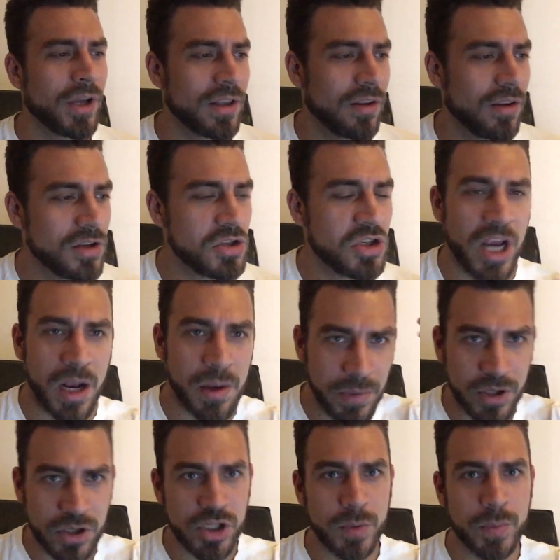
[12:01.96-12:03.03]
of that
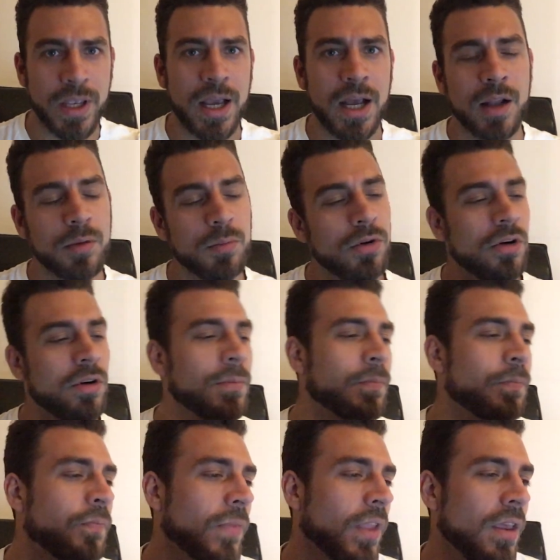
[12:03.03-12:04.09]
championship
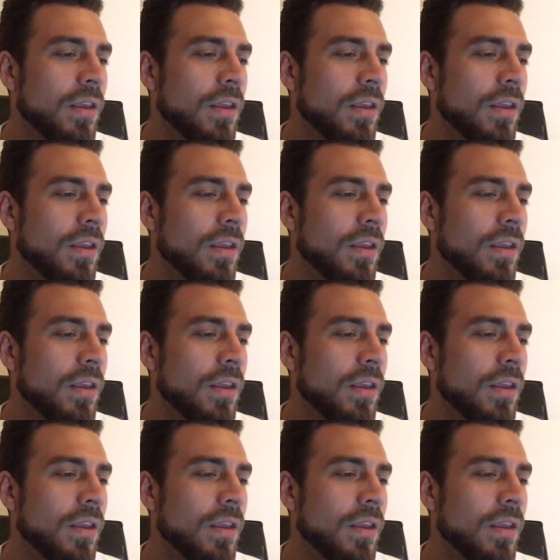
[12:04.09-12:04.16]
caliber.